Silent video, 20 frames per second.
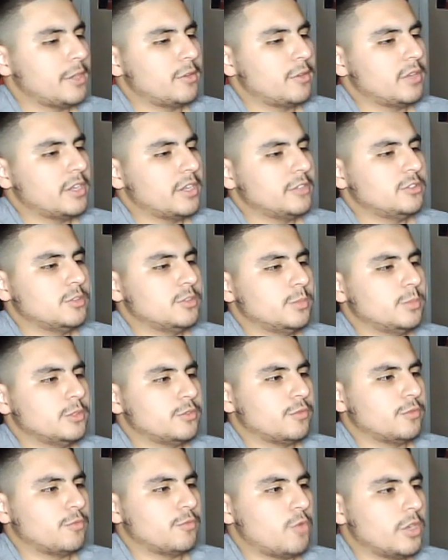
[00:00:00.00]
you guys so much
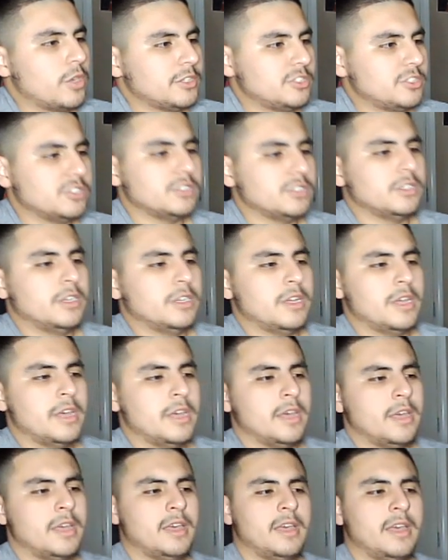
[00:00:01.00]
for watching.
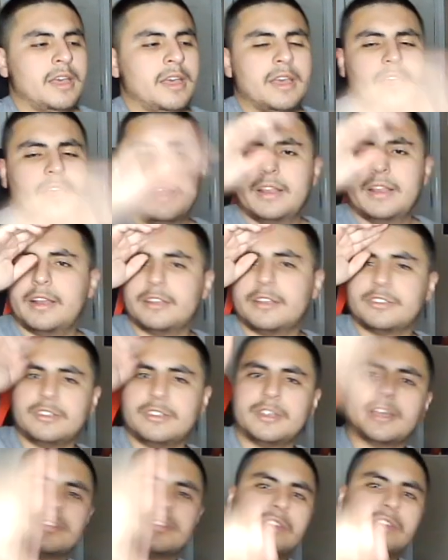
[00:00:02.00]
I'll see you
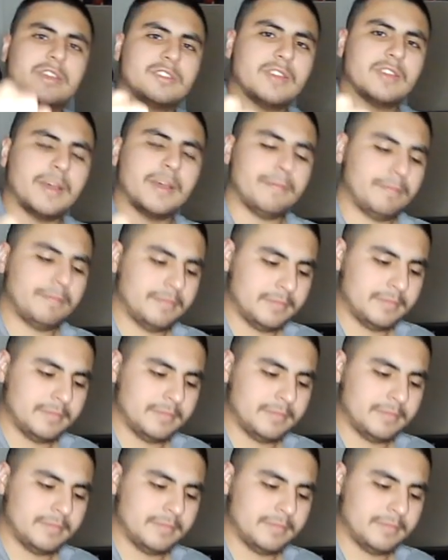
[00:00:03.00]
guys next time.